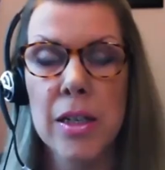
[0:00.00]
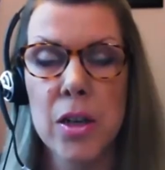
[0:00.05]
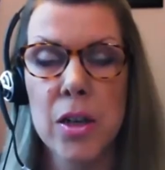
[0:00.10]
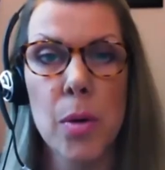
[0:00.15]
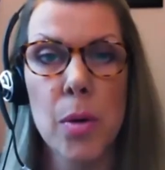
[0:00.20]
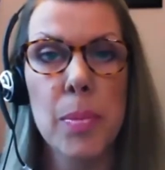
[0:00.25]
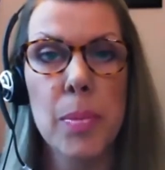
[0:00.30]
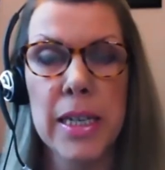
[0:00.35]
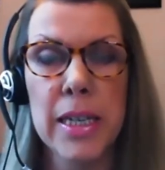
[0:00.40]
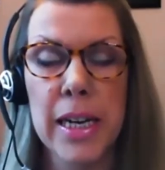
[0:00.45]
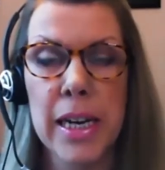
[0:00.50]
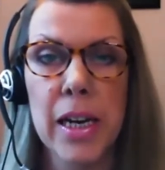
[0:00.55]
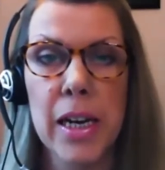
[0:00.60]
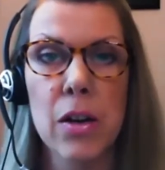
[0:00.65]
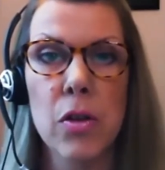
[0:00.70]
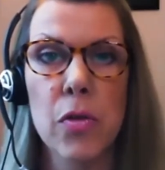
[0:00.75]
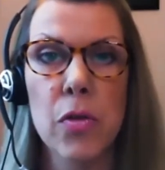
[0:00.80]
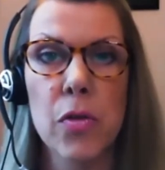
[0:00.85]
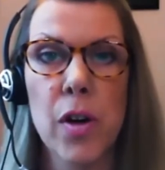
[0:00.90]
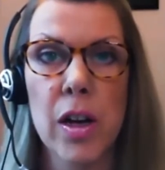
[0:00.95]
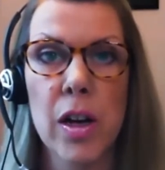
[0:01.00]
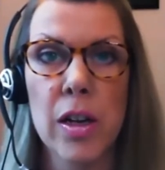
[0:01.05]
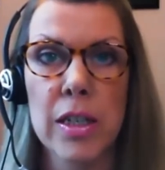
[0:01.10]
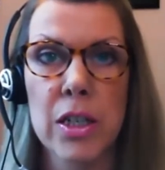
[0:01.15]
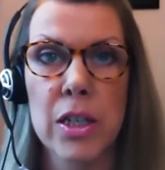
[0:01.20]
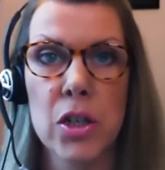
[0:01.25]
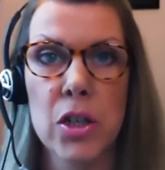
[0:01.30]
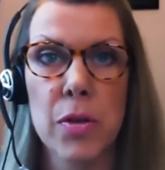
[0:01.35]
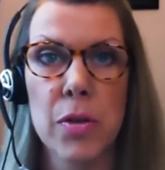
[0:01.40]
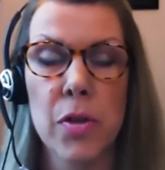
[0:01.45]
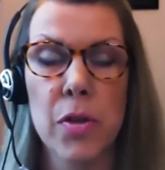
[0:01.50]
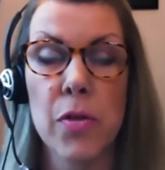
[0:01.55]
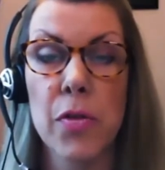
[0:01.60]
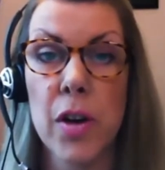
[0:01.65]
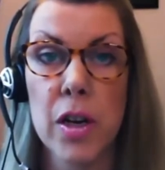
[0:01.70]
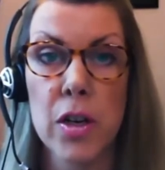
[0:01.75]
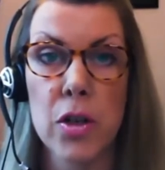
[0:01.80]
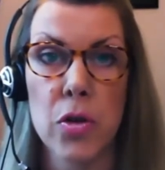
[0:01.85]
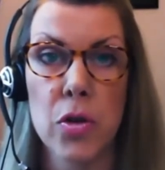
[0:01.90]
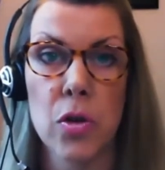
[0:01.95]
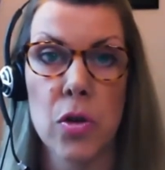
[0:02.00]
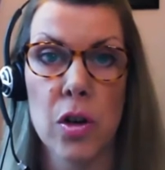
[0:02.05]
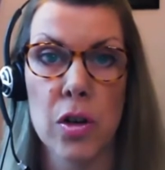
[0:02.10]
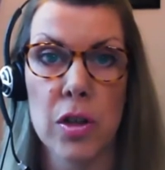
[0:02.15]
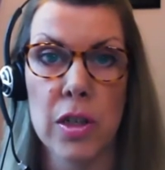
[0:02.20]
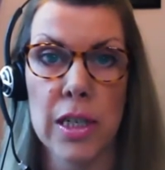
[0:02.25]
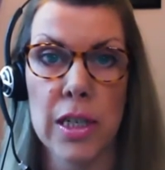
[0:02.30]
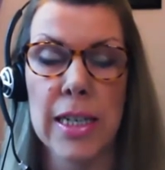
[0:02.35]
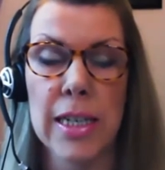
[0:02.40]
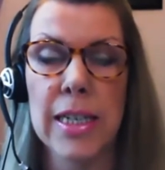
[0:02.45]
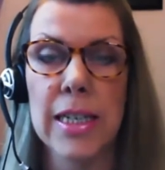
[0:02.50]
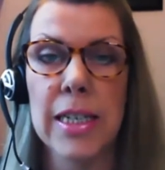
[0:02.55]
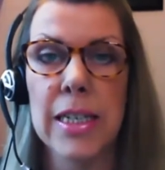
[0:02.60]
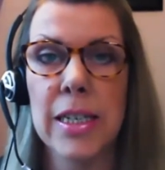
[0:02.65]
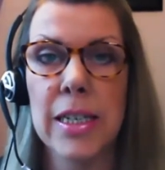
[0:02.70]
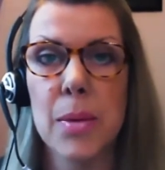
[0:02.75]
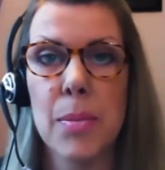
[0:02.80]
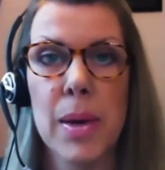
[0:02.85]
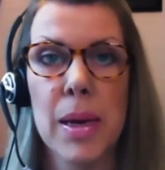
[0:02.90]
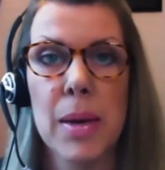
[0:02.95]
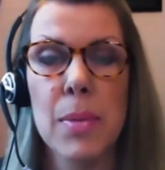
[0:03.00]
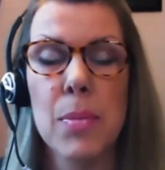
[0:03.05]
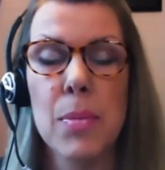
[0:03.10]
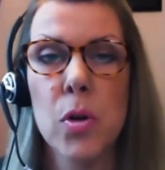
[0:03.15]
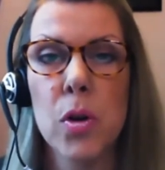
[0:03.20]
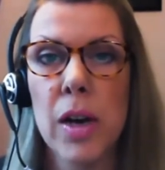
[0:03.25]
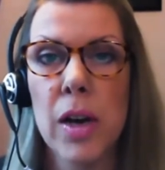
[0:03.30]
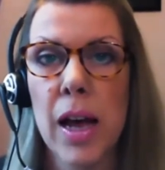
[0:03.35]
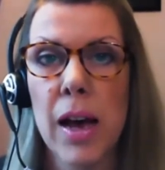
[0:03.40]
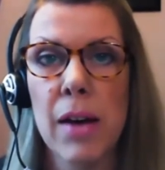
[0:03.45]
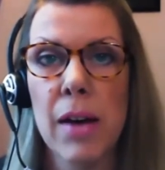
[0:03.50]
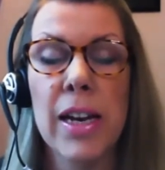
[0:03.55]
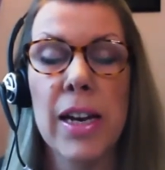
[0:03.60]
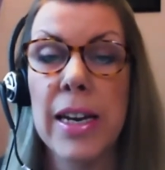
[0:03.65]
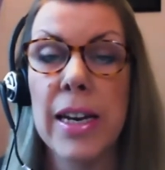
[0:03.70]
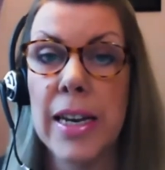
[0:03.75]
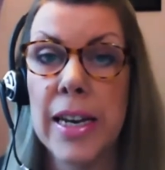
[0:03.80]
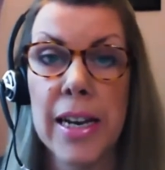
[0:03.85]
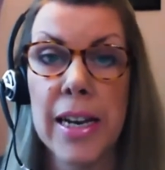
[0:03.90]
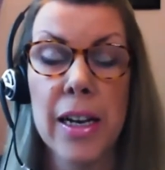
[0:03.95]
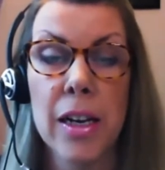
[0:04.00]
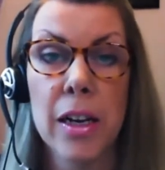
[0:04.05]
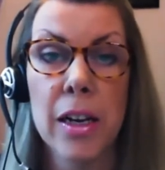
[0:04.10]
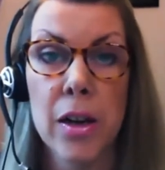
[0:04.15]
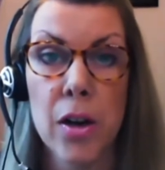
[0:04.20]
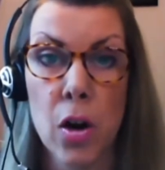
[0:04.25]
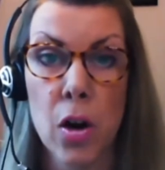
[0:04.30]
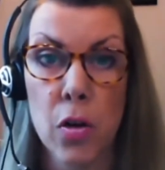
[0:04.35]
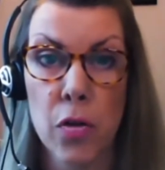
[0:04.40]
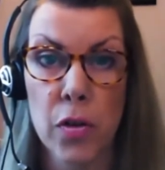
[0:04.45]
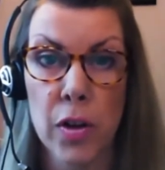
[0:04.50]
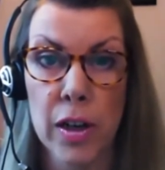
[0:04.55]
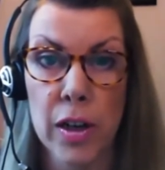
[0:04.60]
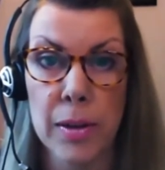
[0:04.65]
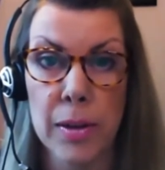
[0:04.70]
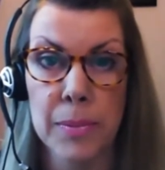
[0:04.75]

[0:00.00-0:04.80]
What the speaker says: a particular advantage of the virtual contact is that people could have it little and often.